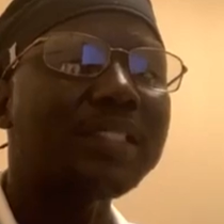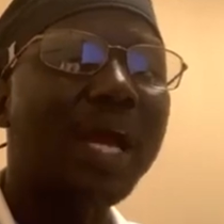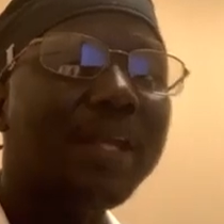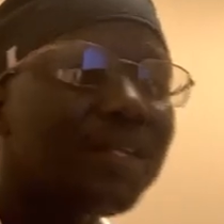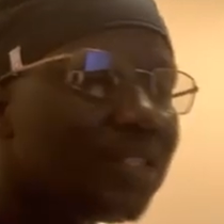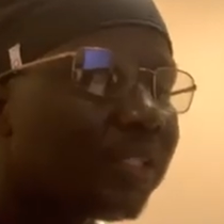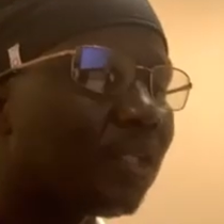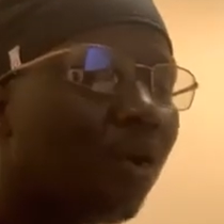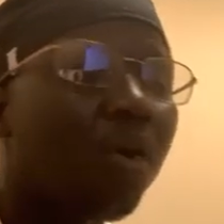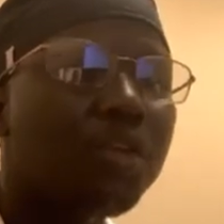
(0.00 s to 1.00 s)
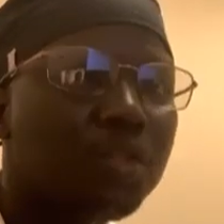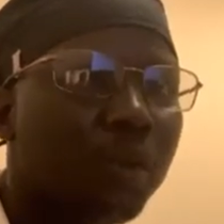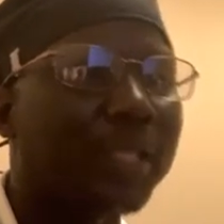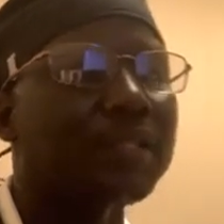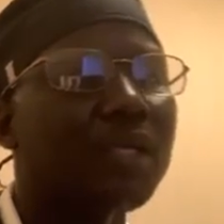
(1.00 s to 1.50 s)
Charlie said along to
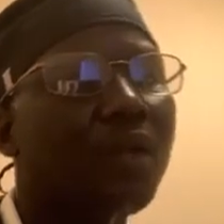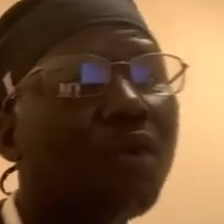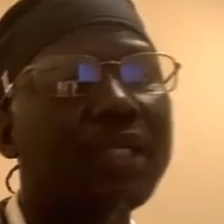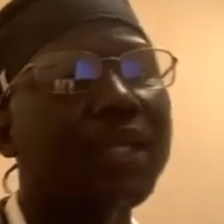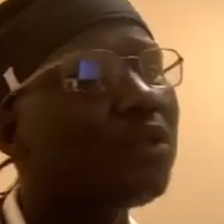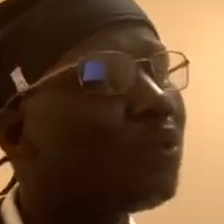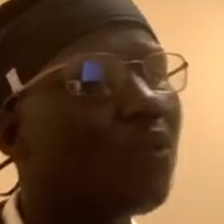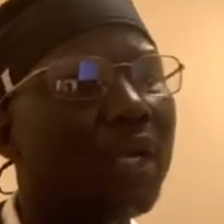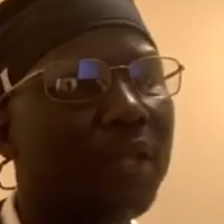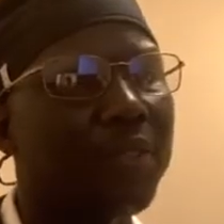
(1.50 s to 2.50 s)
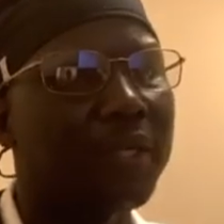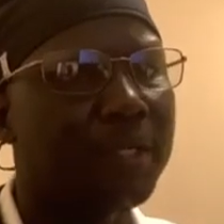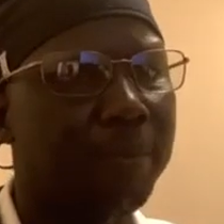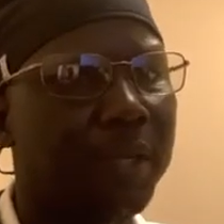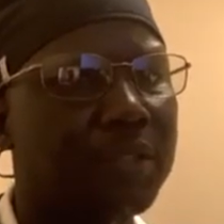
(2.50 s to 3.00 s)
US, along to you don't want Latin
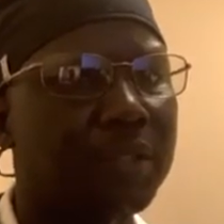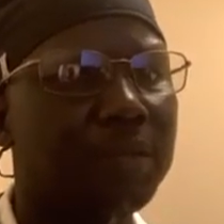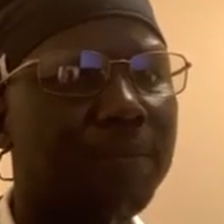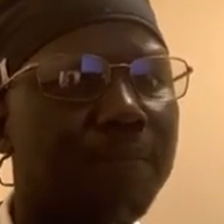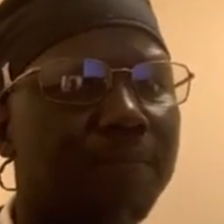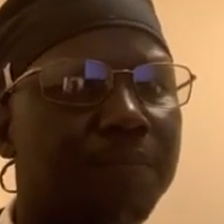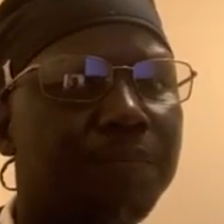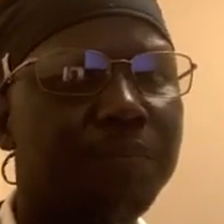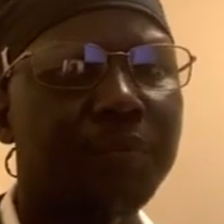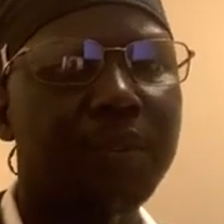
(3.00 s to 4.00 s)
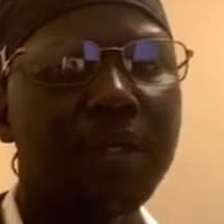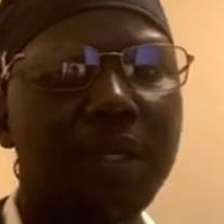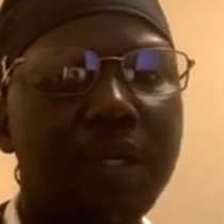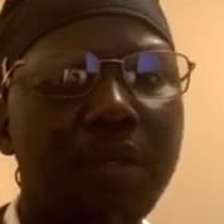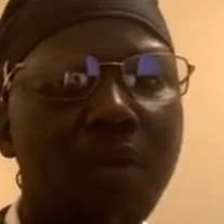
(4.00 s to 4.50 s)
depression.
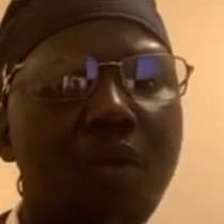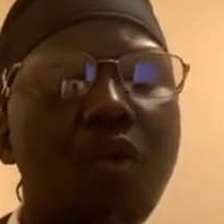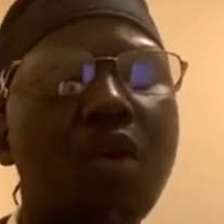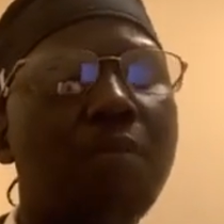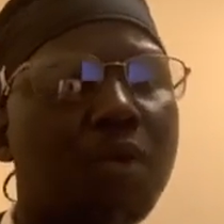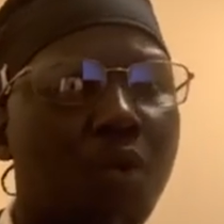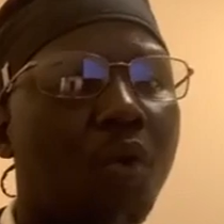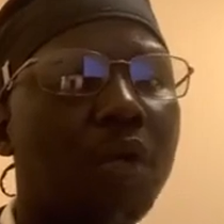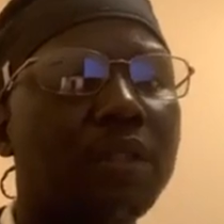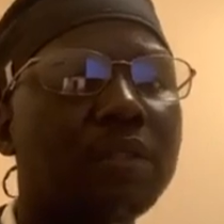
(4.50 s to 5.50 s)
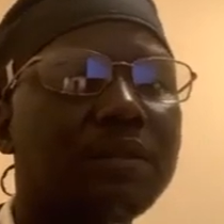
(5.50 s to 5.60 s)
And we'll go to Motor.